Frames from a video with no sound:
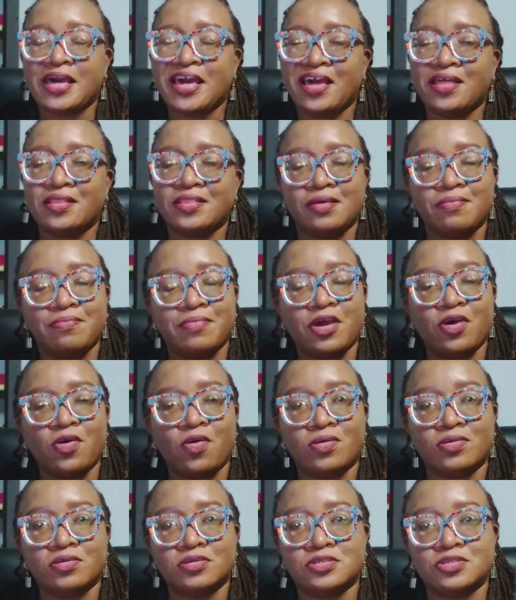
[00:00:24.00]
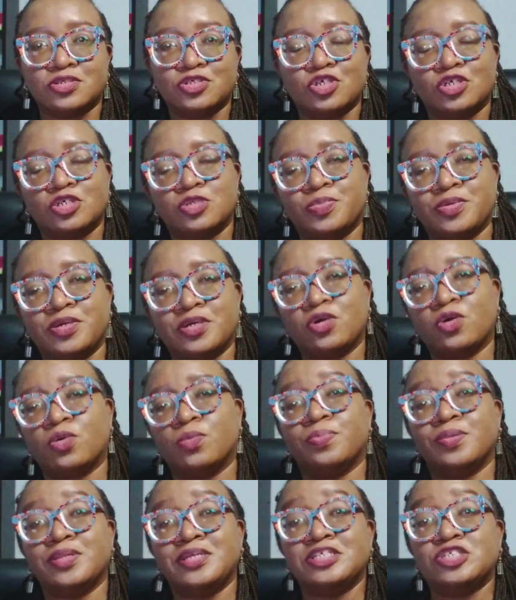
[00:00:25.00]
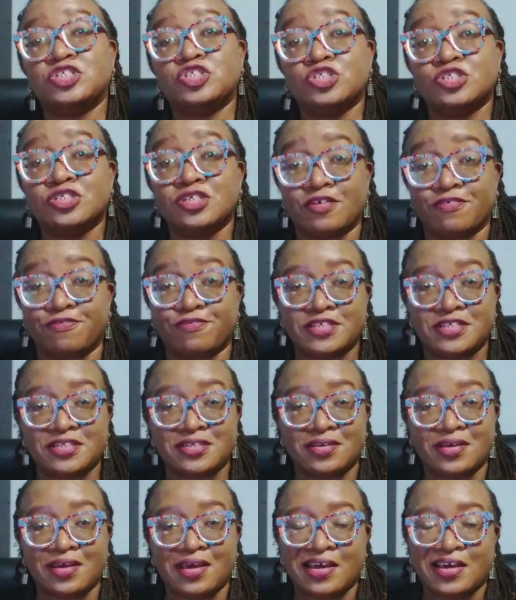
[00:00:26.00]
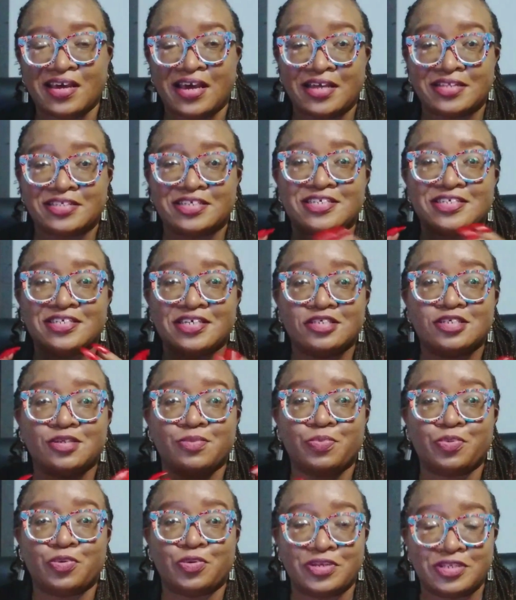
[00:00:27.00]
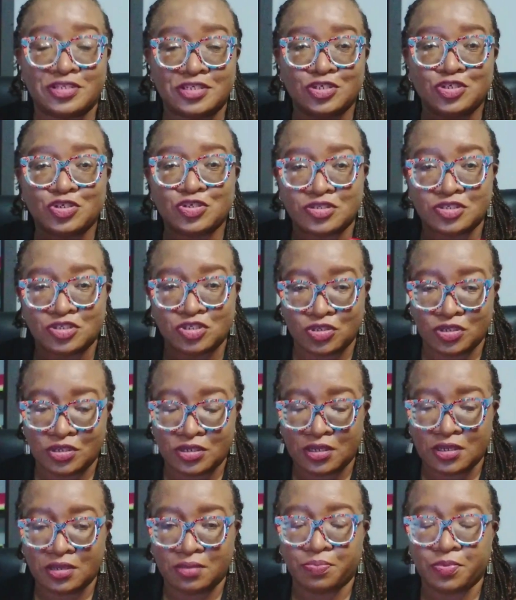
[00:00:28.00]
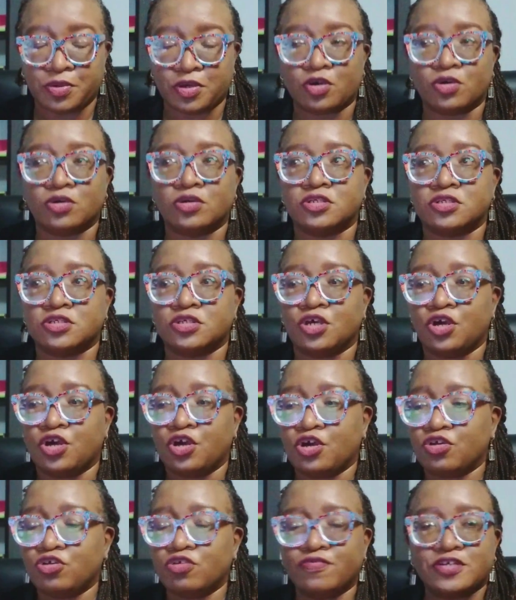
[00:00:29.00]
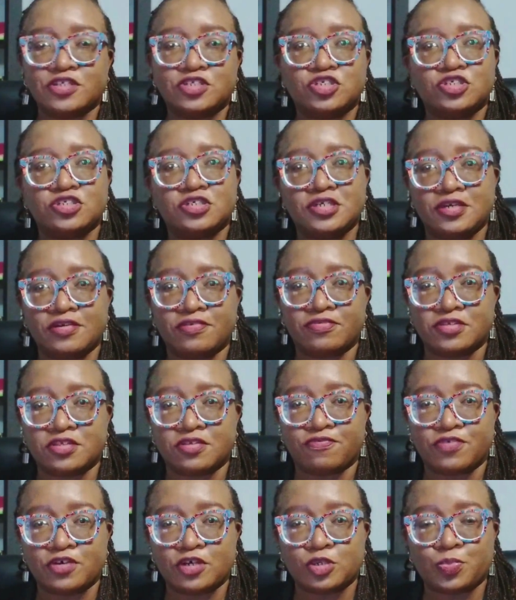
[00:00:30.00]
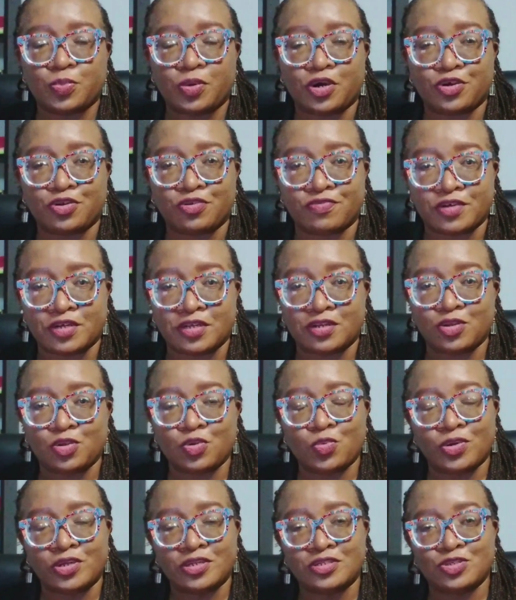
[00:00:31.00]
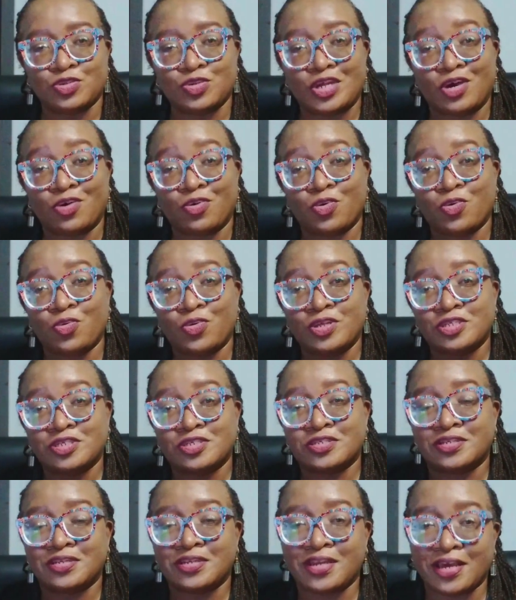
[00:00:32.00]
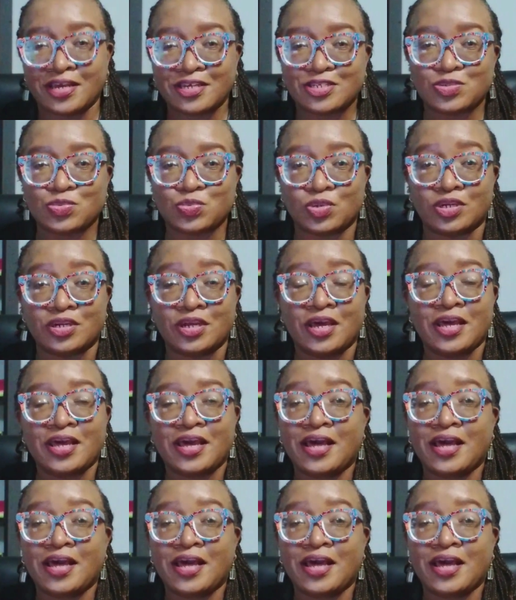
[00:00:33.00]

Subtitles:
And there may also just be a complete shift at a certain point in your journey because you've achieved the first part of it. You want to now go into the next one.